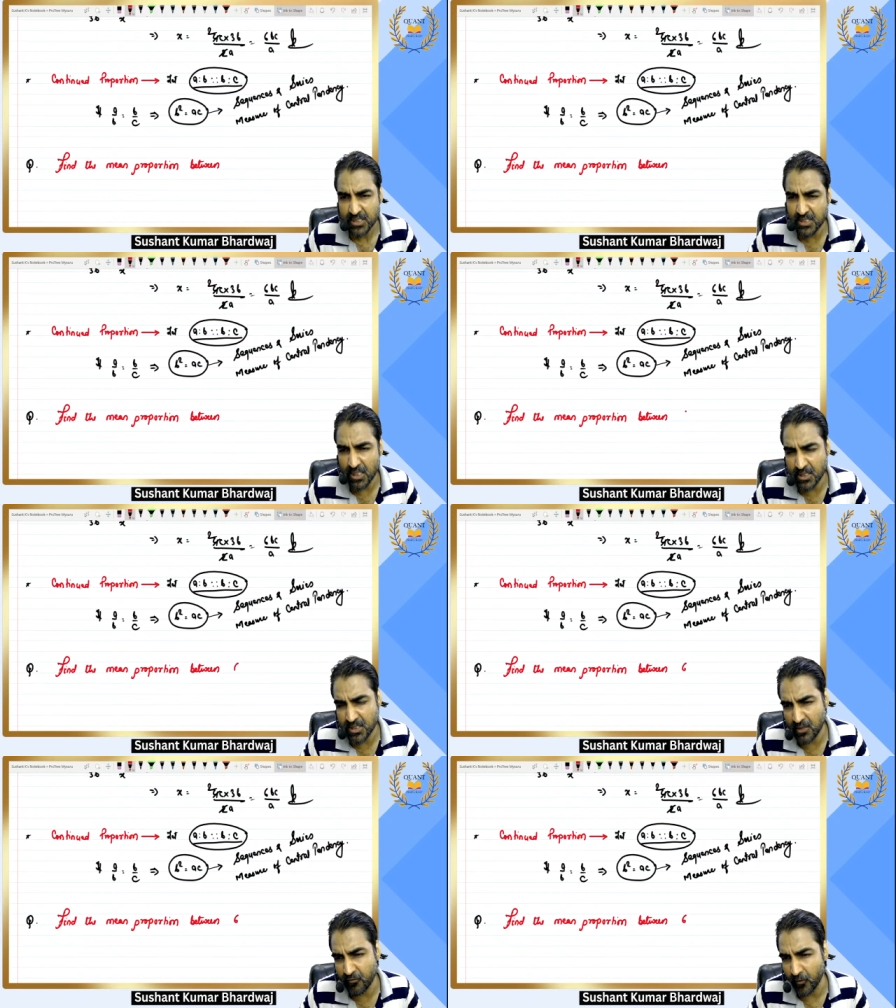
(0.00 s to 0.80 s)

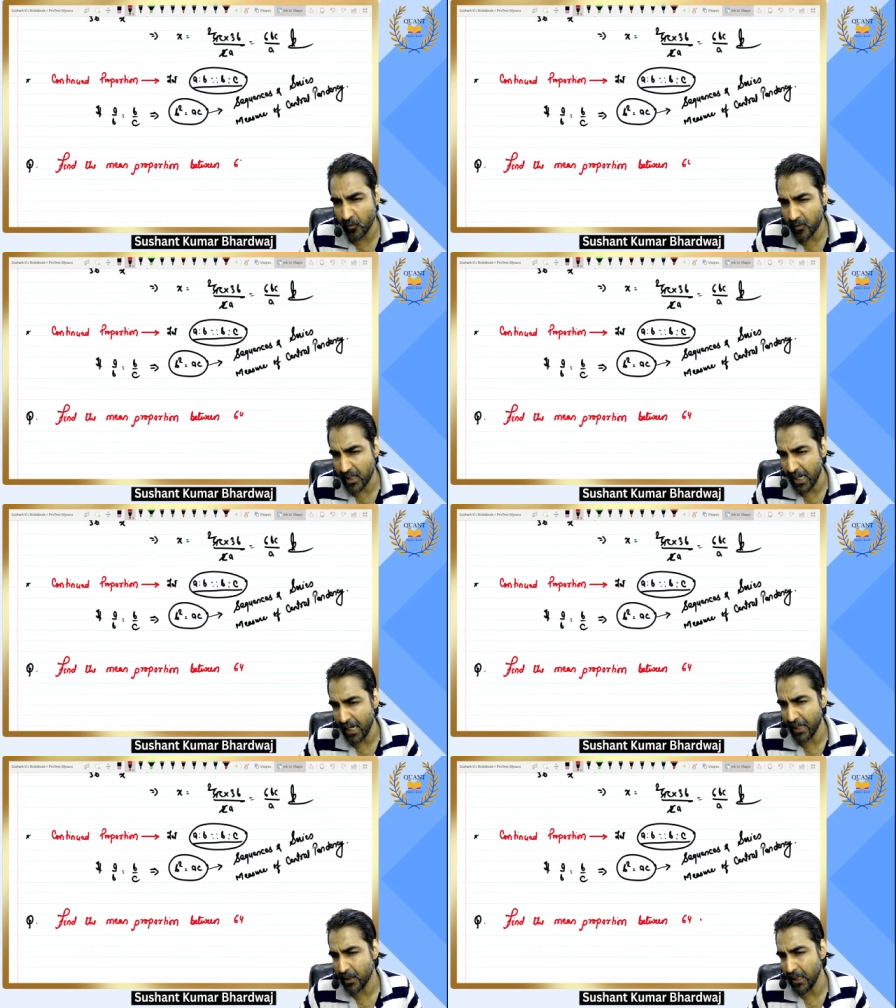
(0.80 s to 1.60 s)
64
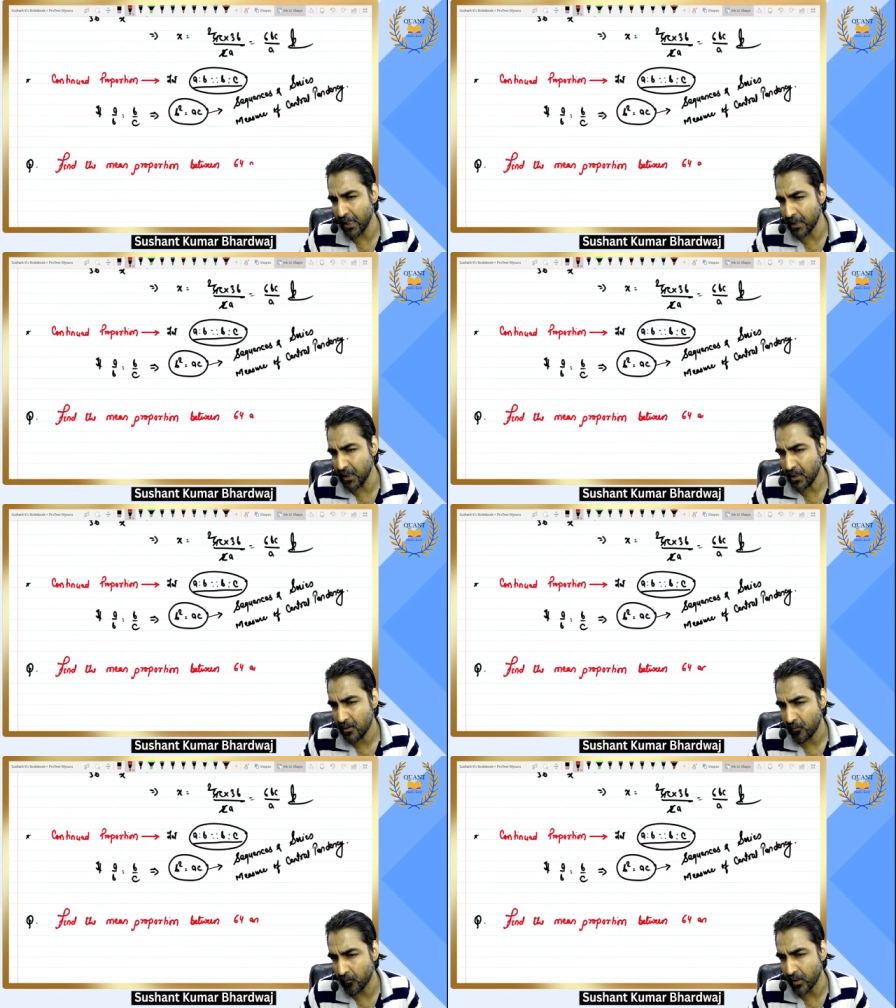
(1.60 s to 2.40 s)
and
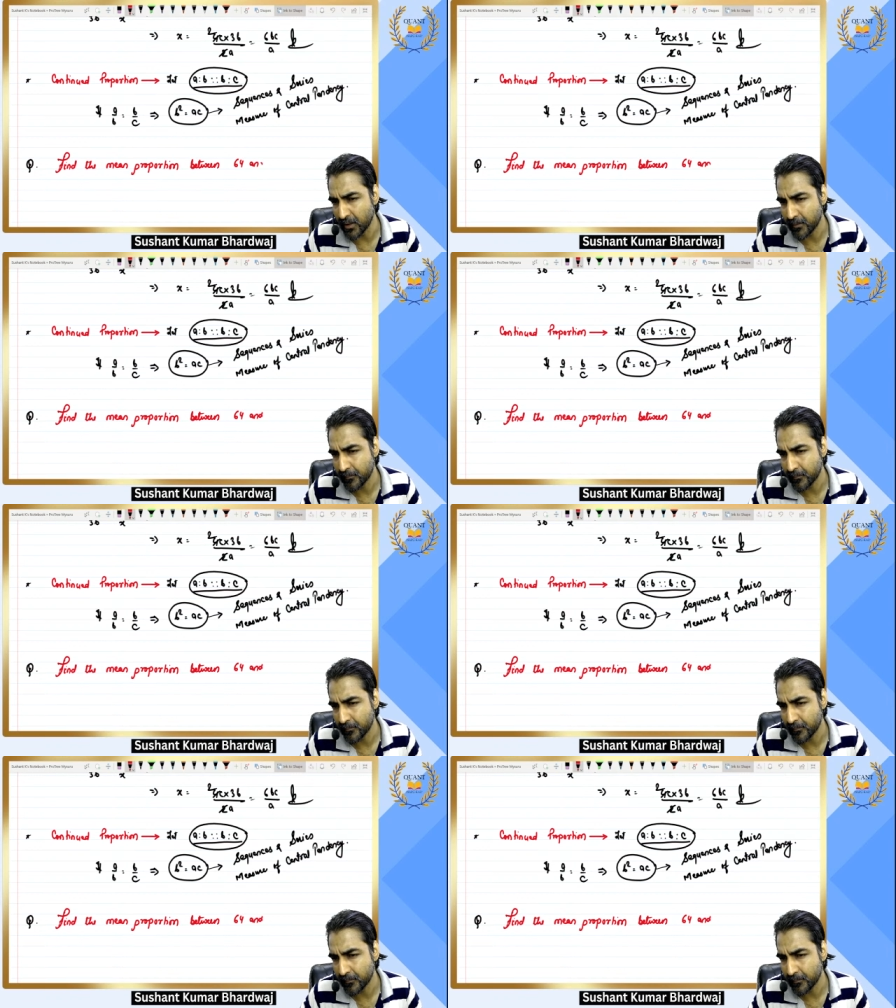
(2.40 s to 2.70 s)
81.